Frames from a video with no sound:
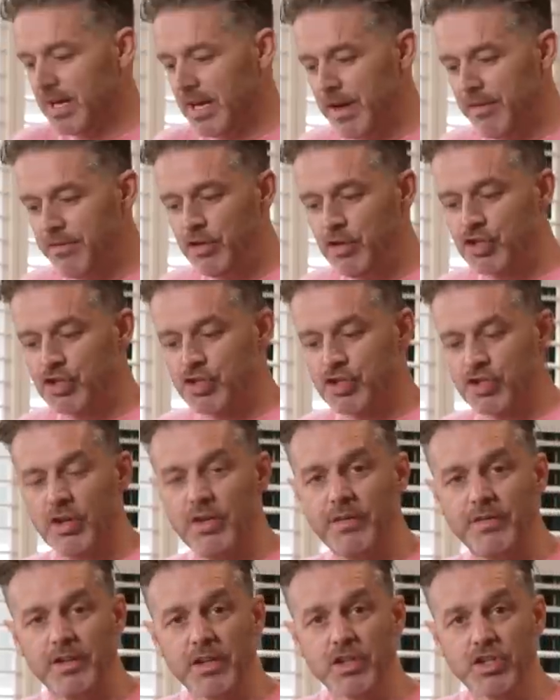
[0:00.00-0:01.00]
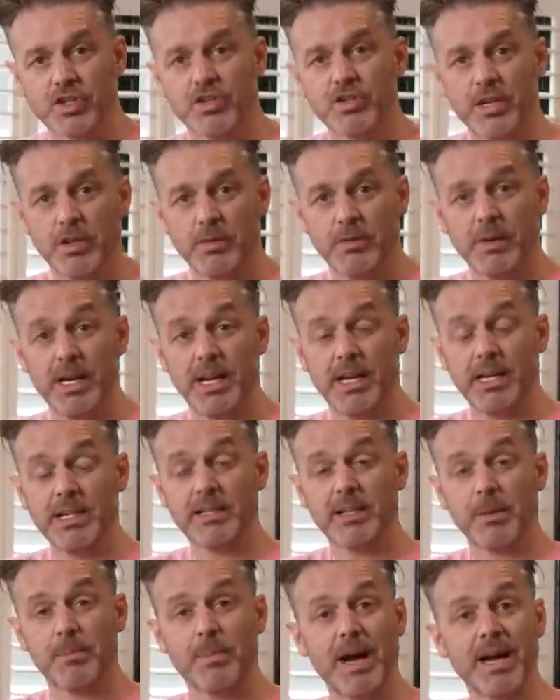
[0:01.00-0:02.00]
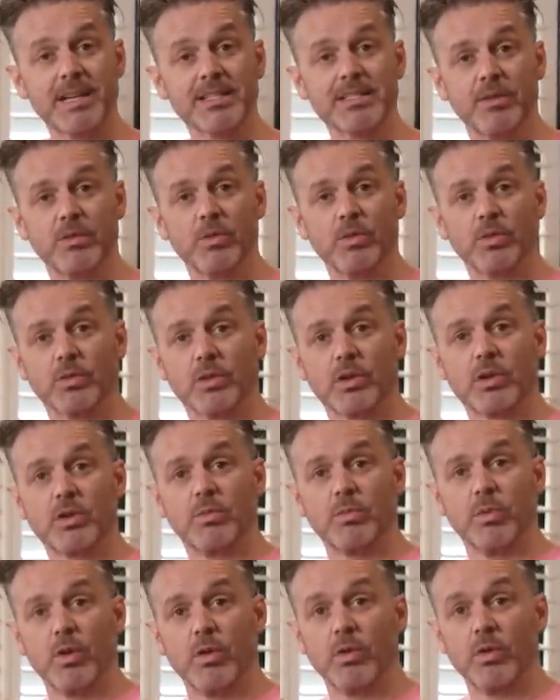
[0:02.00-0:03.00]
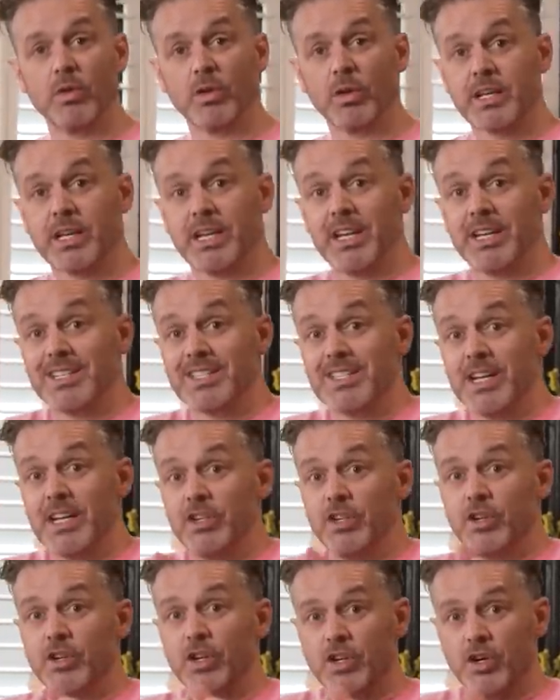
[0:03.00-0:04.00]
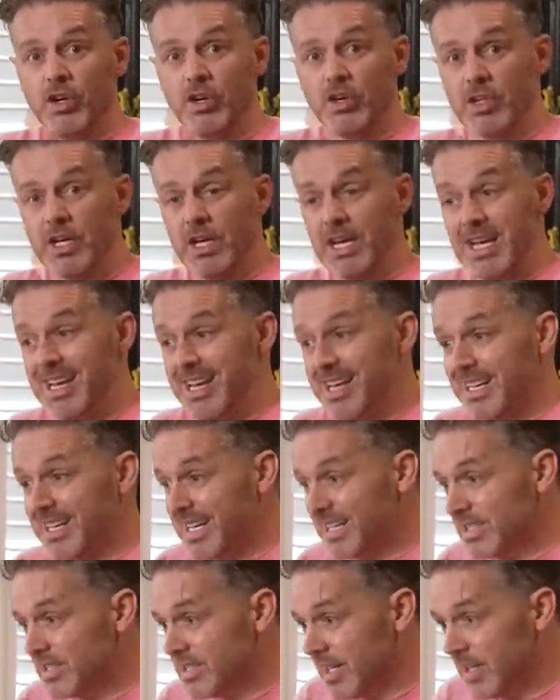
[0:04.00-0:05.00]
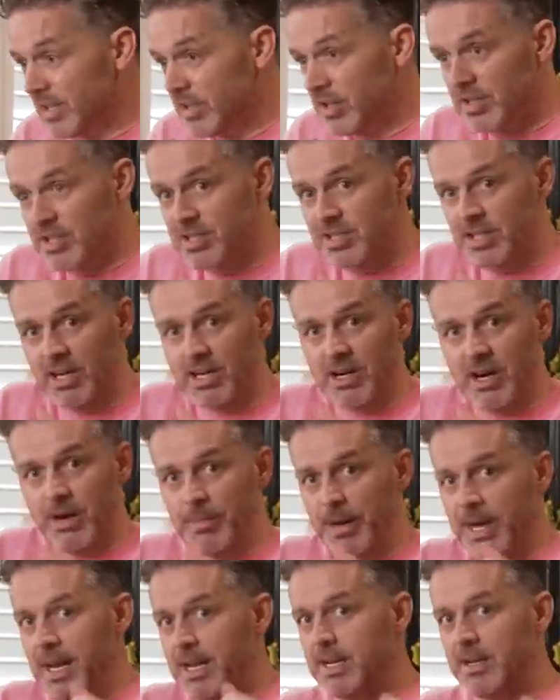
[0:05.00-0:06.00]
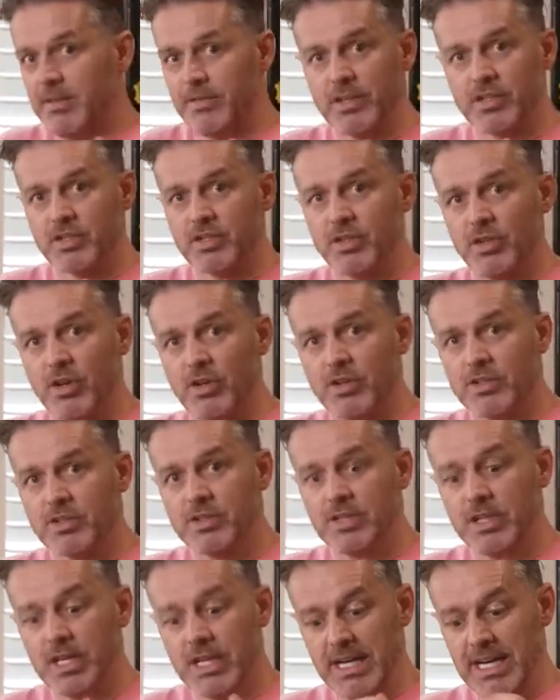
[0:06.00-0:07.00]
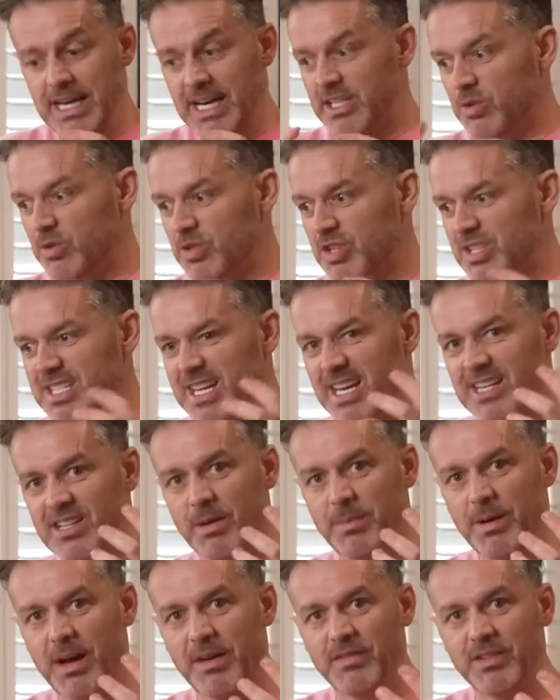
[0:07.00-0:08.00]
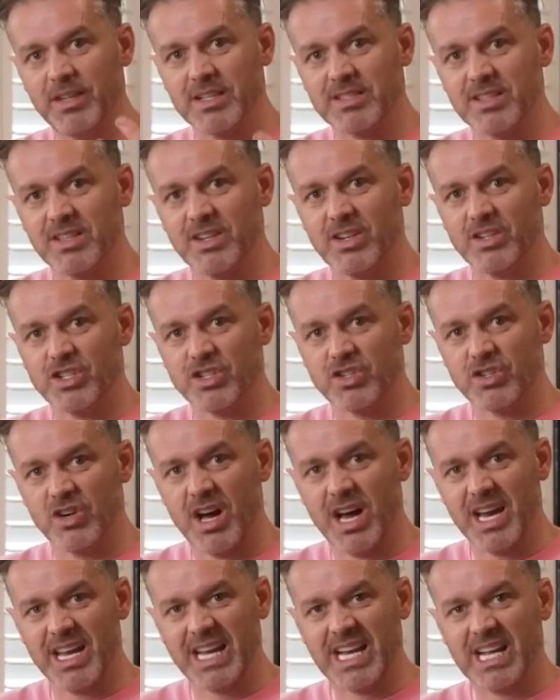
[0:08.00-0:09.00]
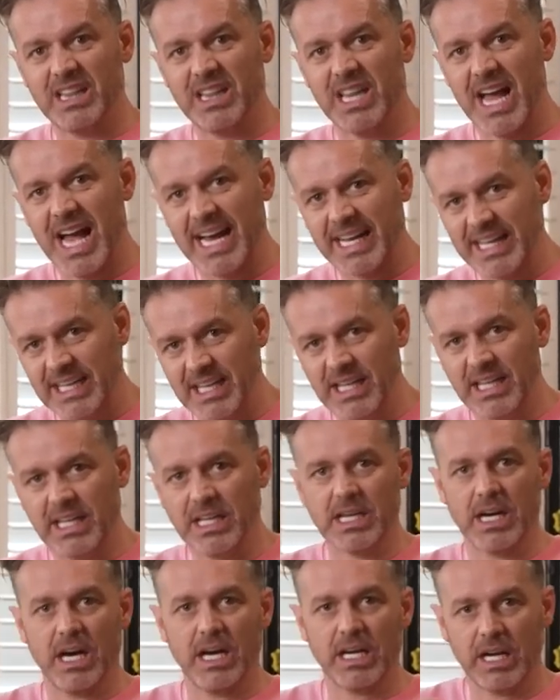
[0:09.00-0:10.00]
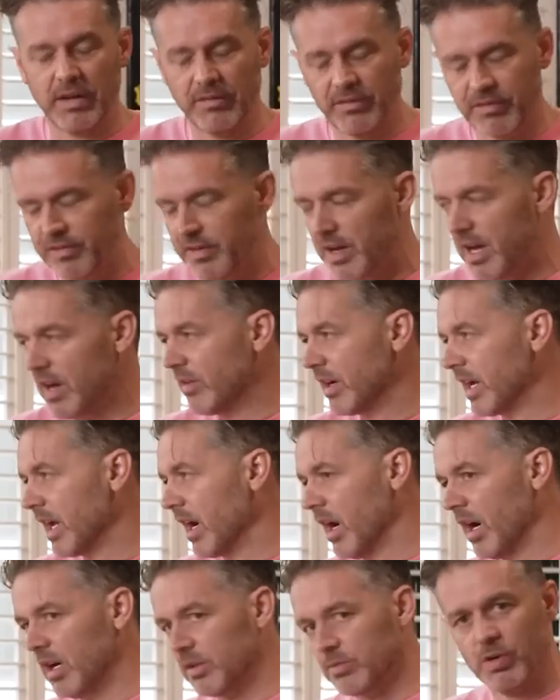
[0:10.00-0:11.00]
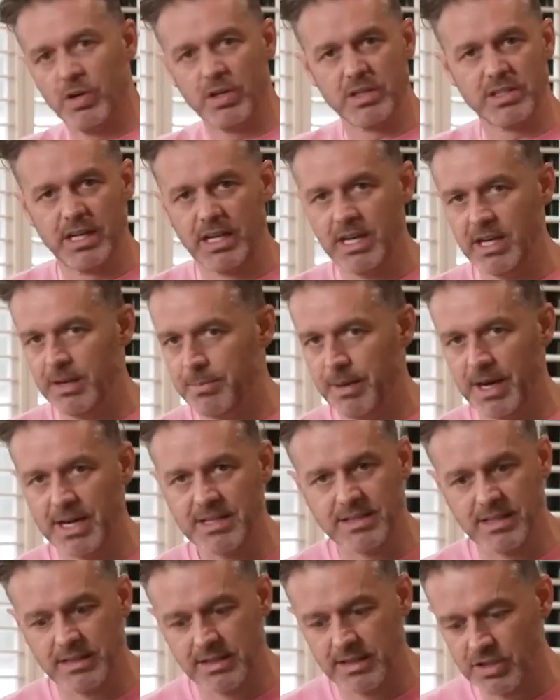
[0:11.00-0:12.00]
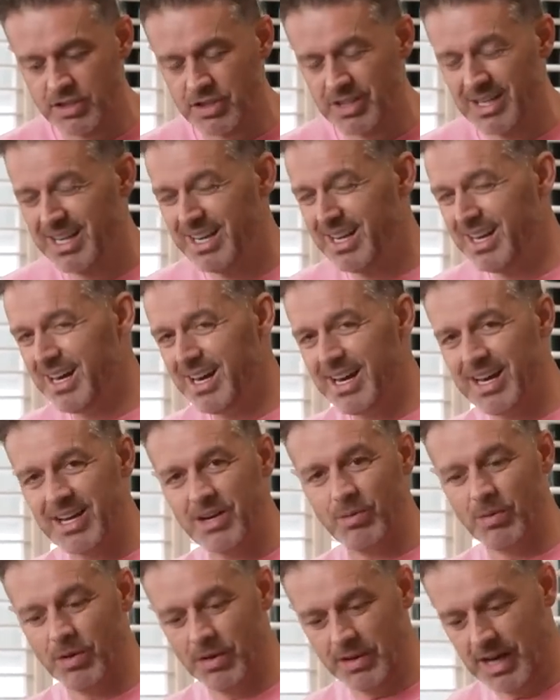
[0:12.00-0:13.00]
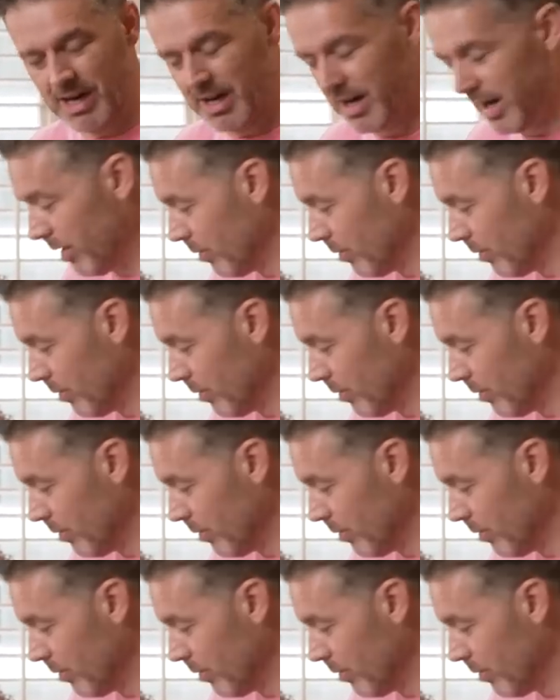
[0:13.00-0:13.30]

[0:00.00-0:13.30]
If you serve it straight away, the pasta will, will continue to cook, continue to suck up any of the sauce, and you'll just end up having this sort of dry, claggy, kind of very hard work to eat pasta dish. I don't want that.